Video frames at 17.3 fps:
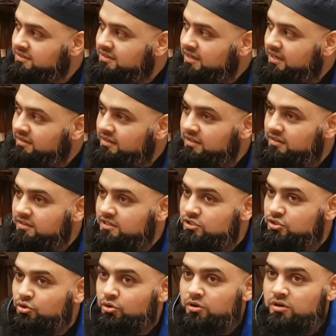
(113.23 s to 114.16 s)
and then
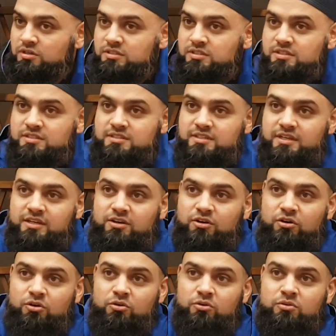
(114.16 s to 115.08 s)
these horses, they
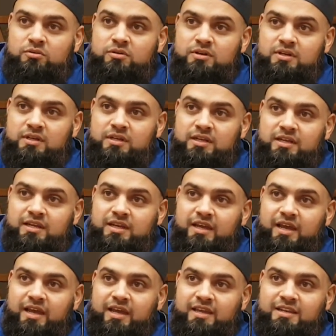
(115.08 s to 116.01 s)
go
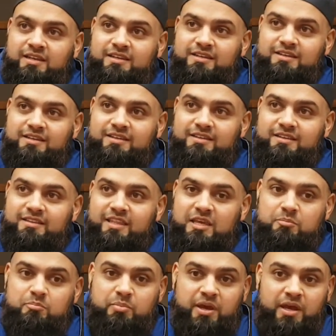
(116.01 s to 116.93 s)
and
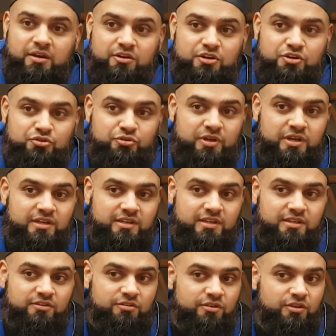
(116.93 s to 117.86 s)
they penetrate
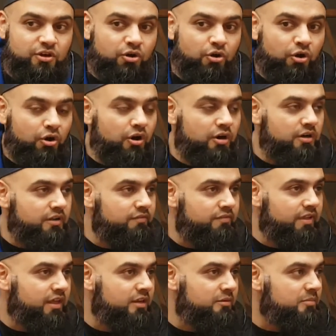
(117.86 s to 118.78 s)
into the heart of
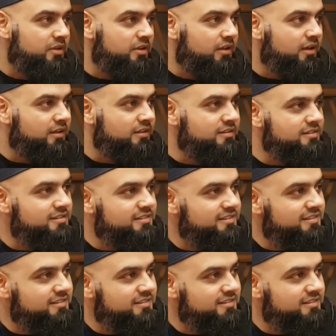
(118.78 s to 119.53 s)
the enemy lines.